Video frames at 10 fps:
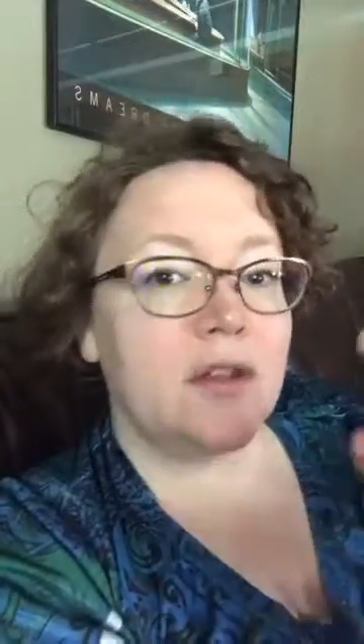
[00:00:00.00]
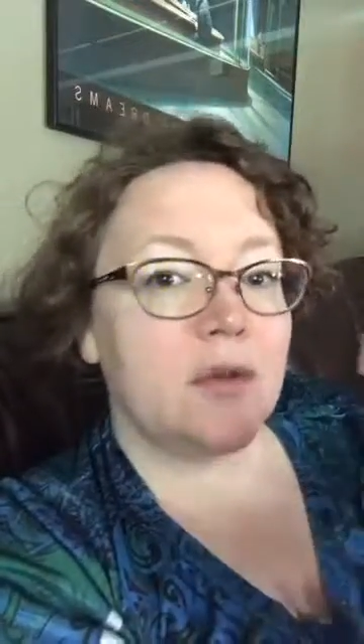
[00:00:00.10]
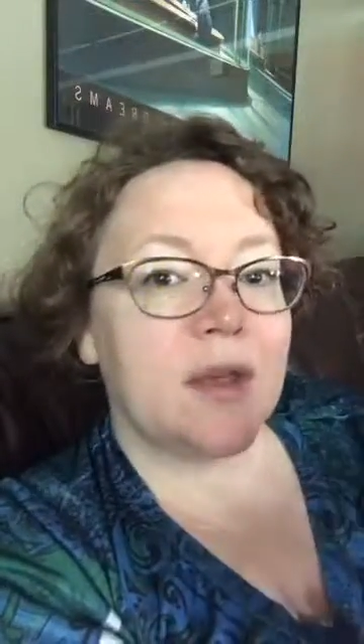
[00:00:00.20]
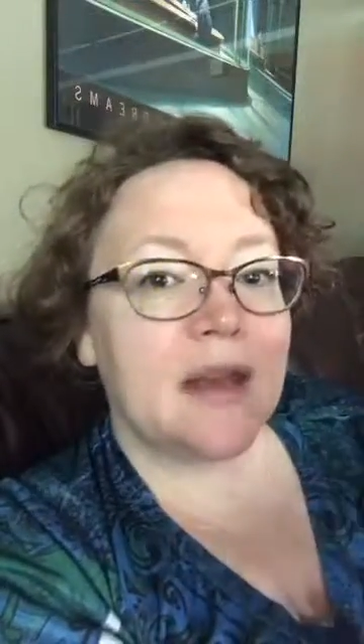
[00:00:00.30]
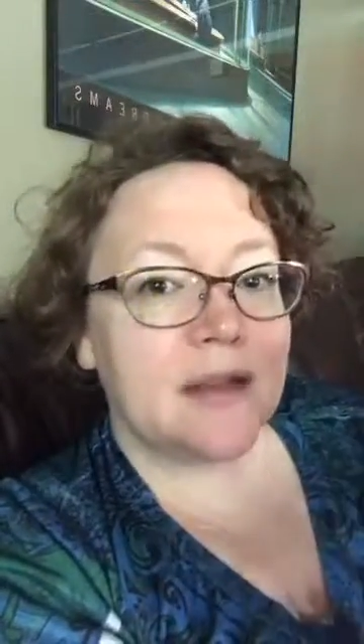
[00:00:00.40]

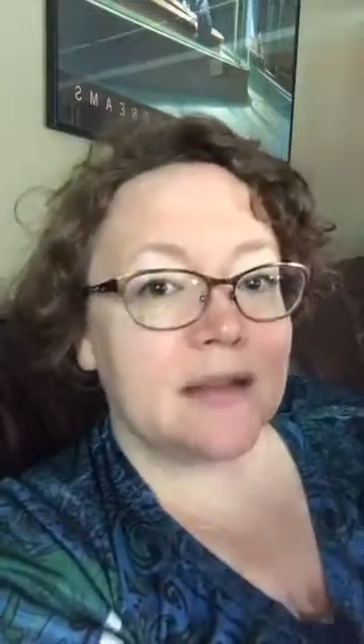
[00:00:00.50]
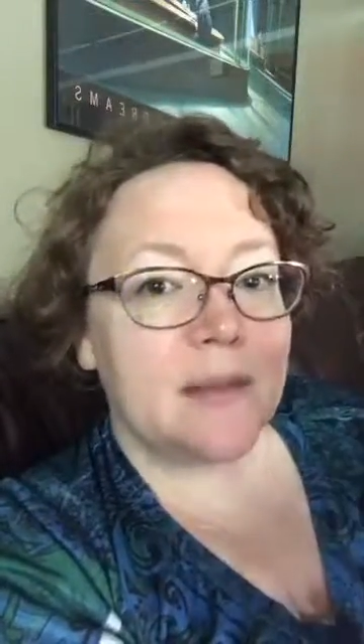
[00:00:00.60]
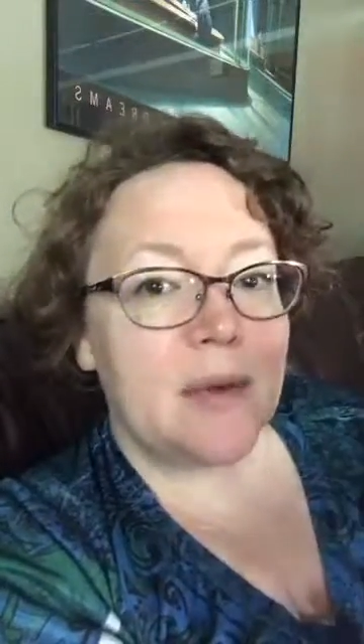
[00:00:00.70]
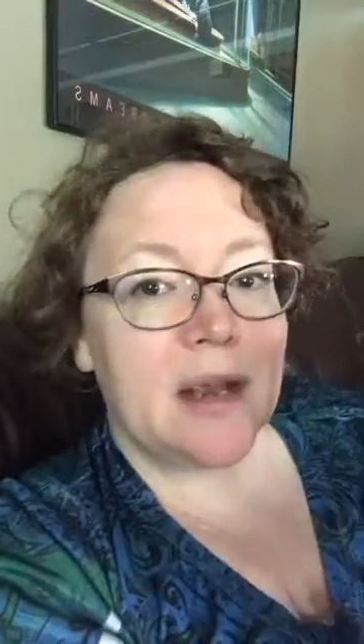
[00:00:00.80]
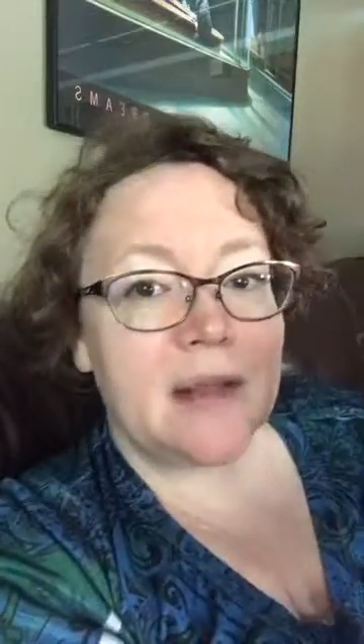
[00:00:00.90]
You can
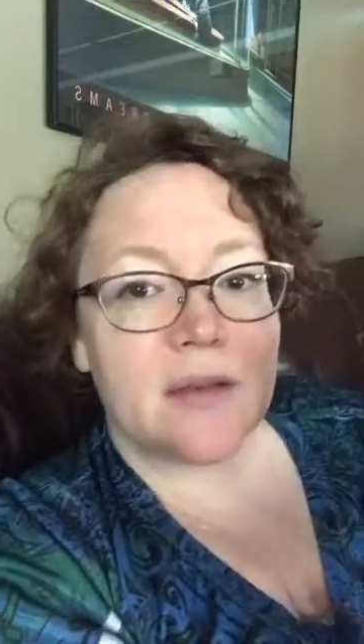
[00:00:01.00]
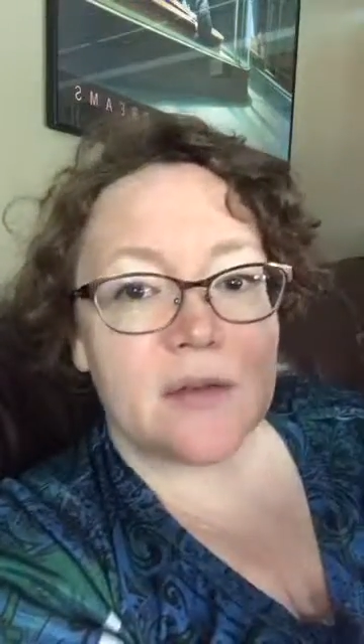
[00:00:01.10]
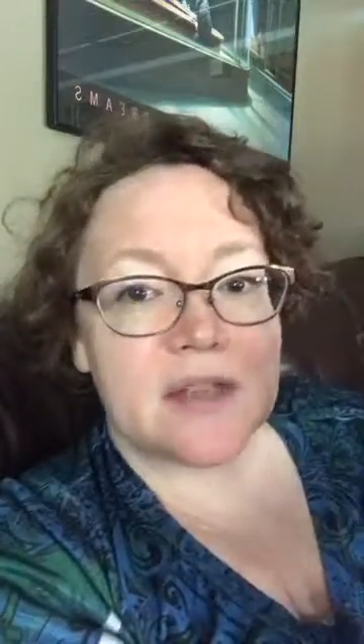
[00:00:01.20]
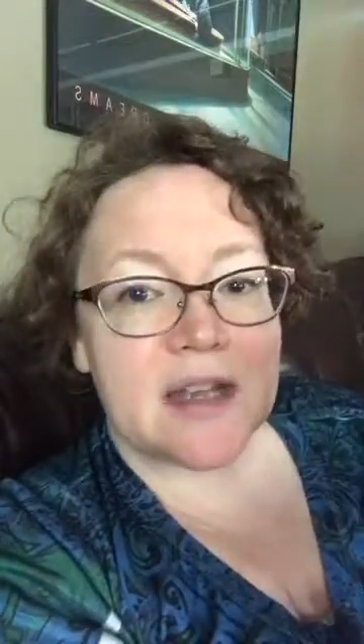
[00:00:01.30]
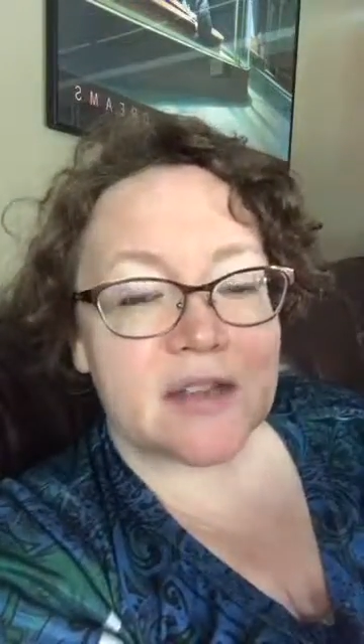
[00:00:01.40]
eliminate
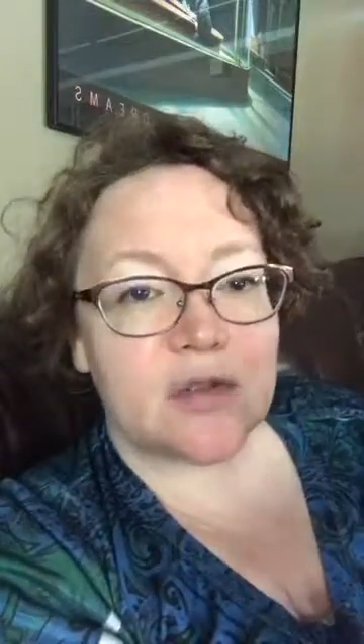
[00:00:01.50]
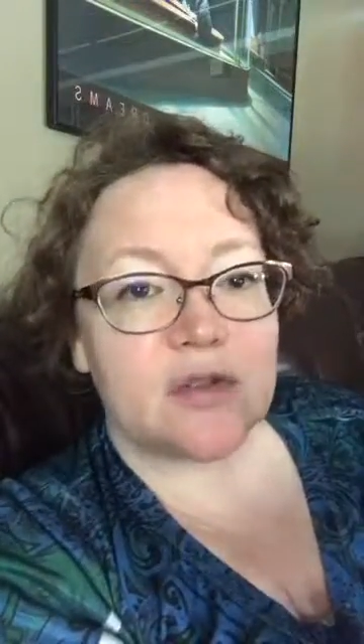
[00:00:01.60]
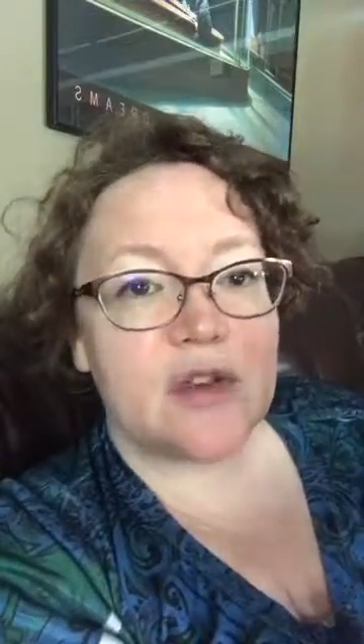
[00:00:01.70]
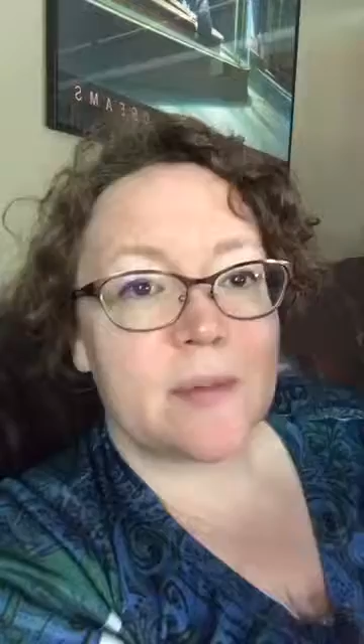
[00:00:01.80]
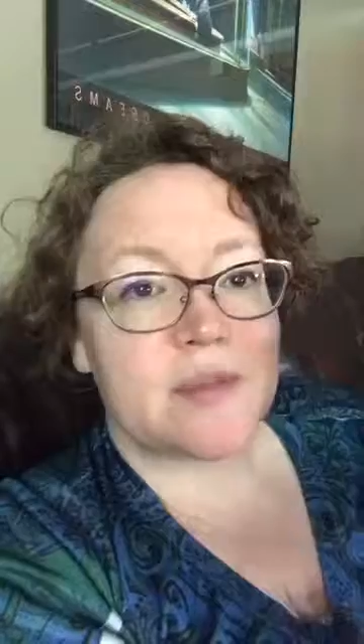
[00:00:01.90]
those extra
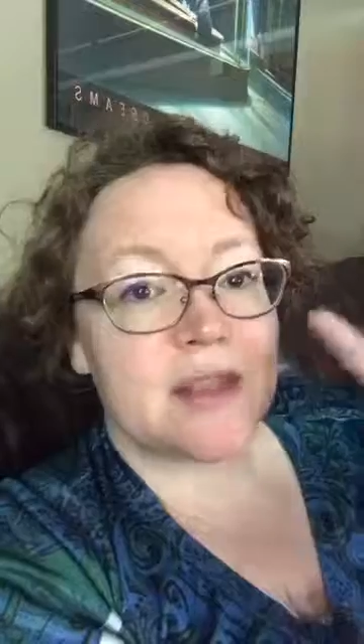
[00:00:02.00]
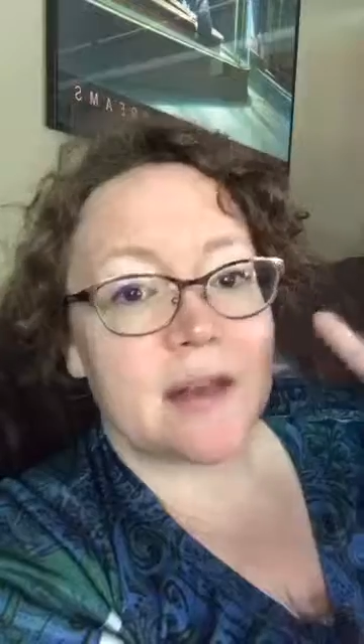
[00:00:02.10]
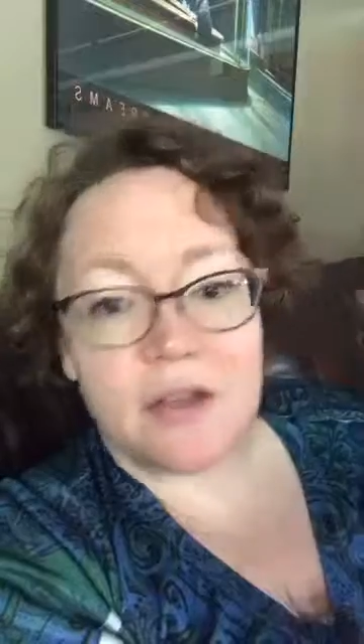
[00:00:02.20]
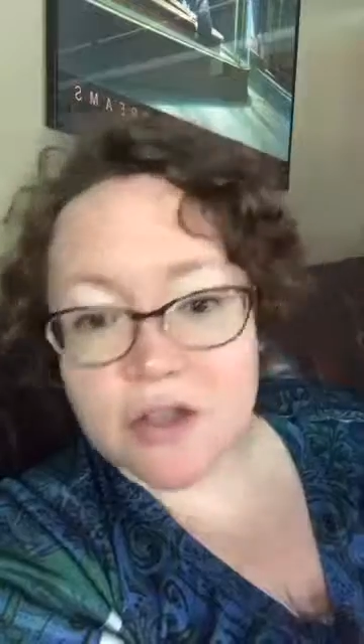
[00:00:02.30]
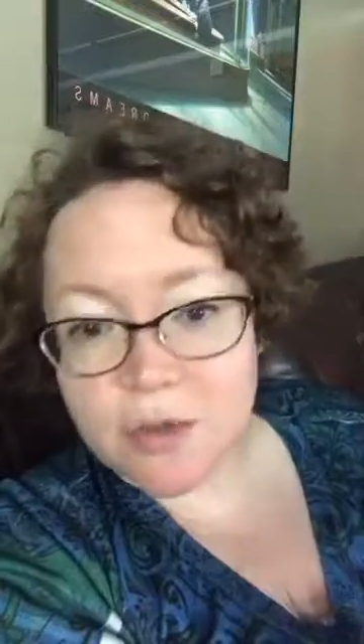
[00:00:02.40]
trips
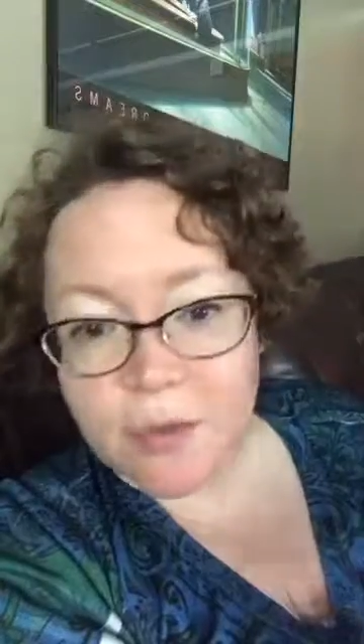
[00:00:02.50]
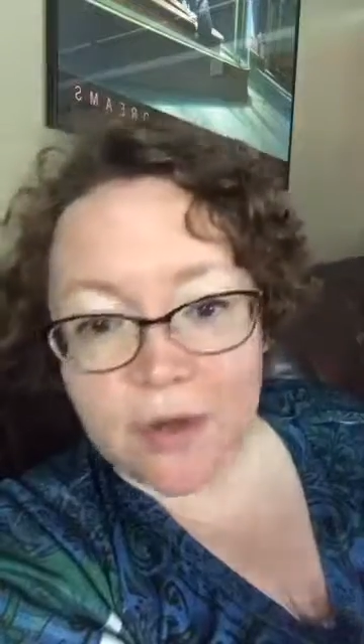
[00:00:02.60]
and do